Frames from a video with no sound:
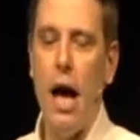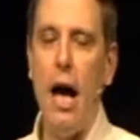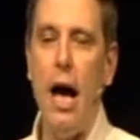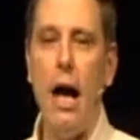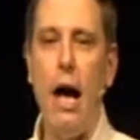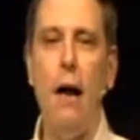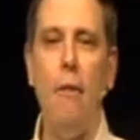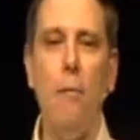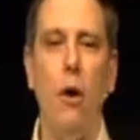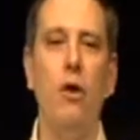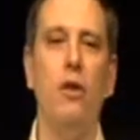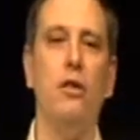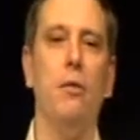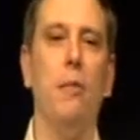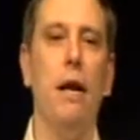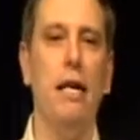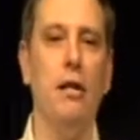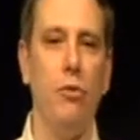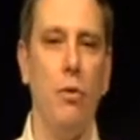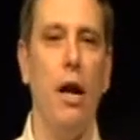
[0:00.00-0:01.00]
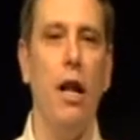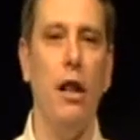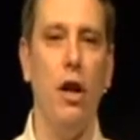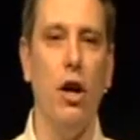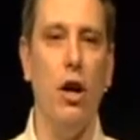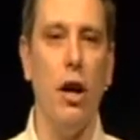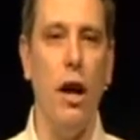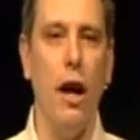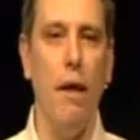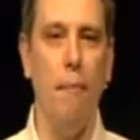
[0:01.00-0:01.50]
I'm always amazed when I
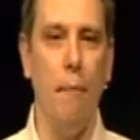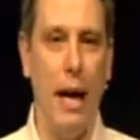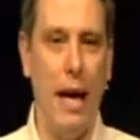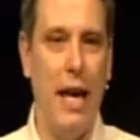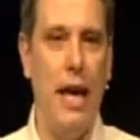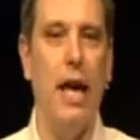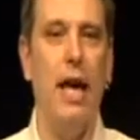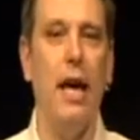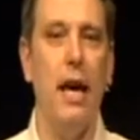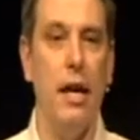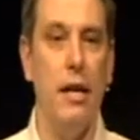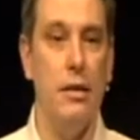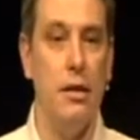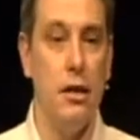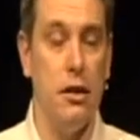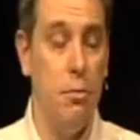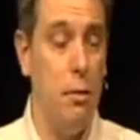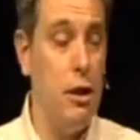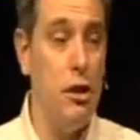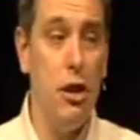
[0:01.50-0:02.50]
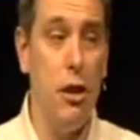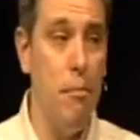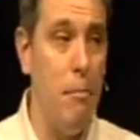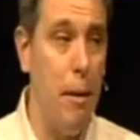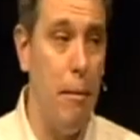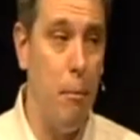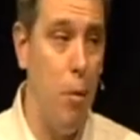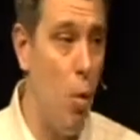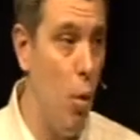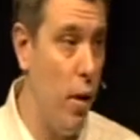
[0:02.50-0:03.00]
look at my kids, especially
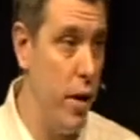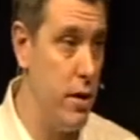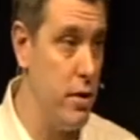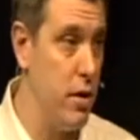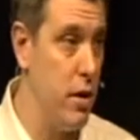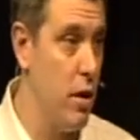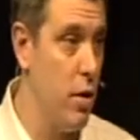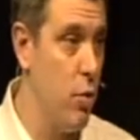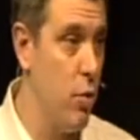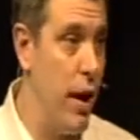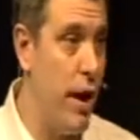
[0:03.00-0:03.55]
my boys.